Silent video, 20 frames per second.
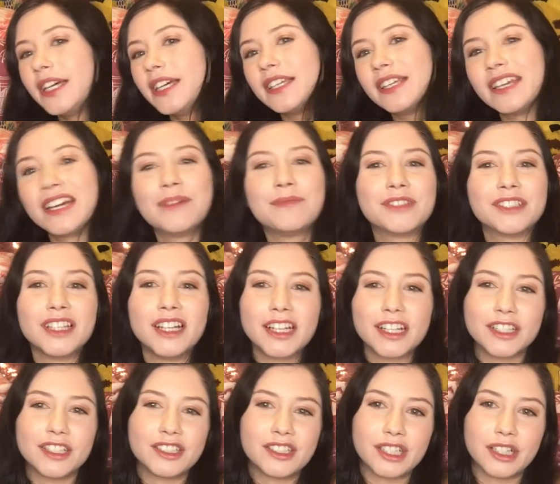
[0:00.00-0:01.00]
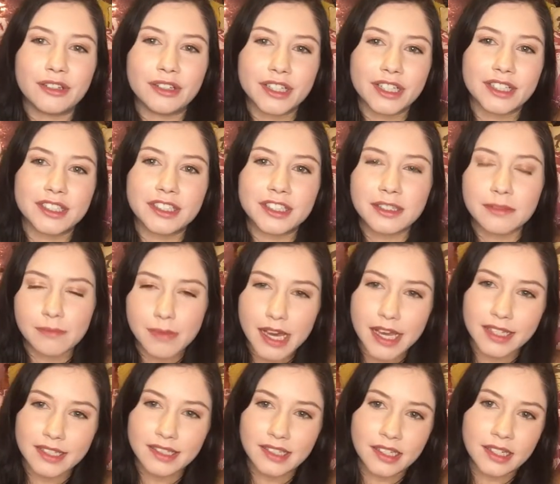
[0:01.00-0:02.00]
yeah, I'm just not gonna show it because it's a
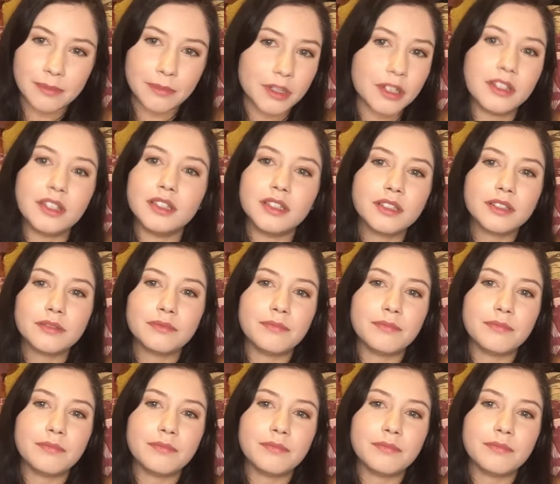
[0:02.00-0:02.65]
mess and I'm gonna